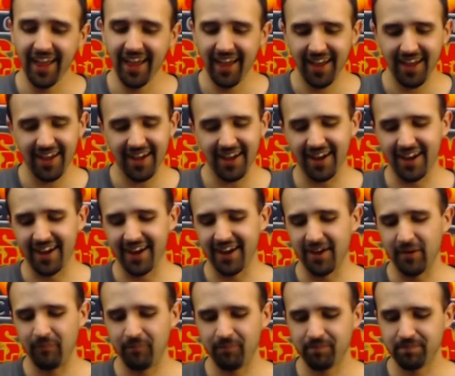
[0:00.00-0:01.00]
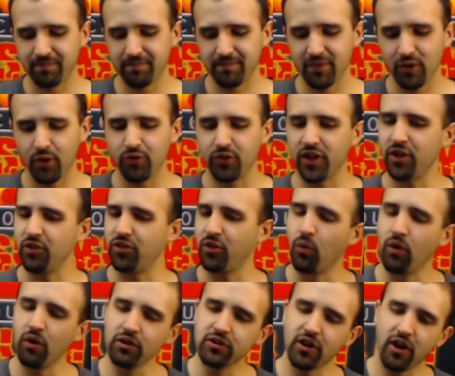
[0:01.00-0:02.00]
The
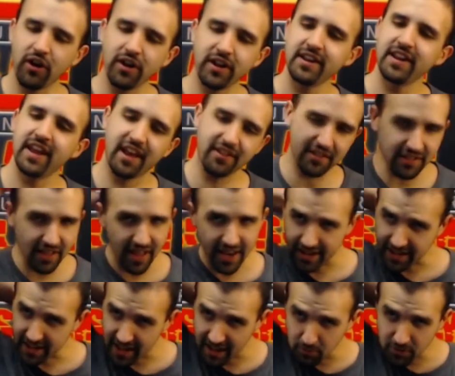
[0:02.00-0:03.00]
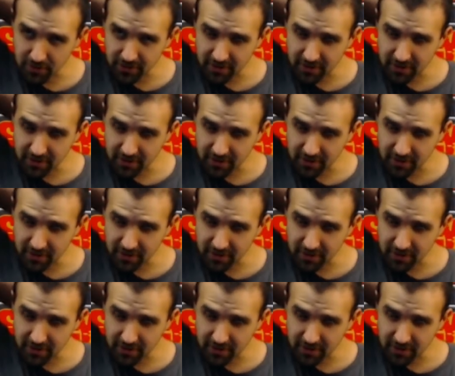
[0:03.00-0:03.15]
Wold Guardian has a lot of game with him,